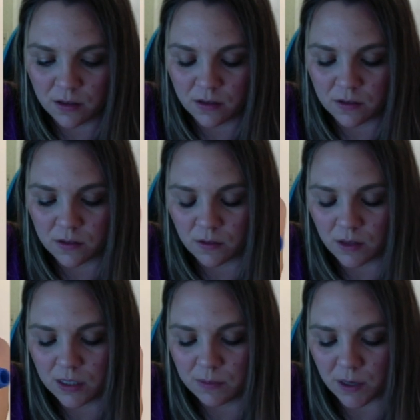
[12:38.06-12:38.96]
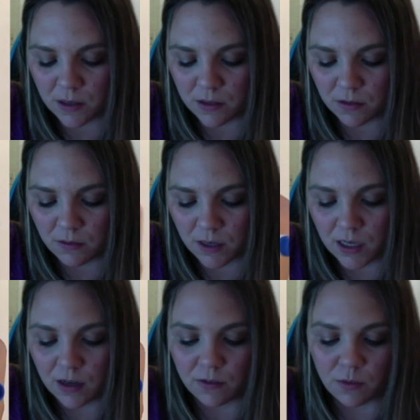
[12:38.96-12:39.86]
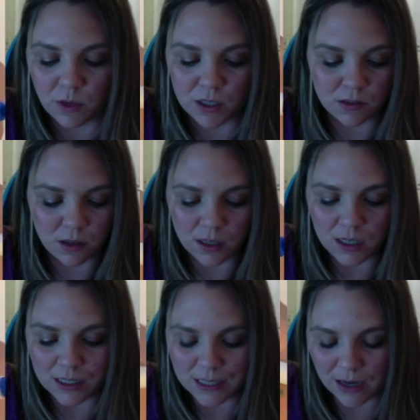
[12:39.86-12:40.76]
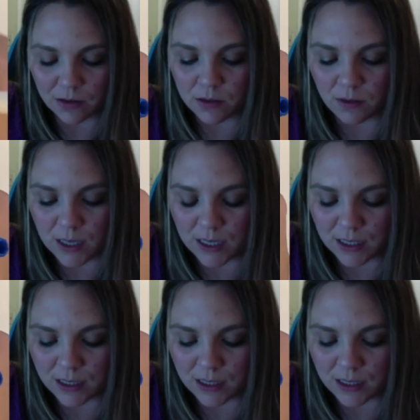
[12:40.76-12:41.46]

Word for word: So this part right here, from where I started down to where I ended,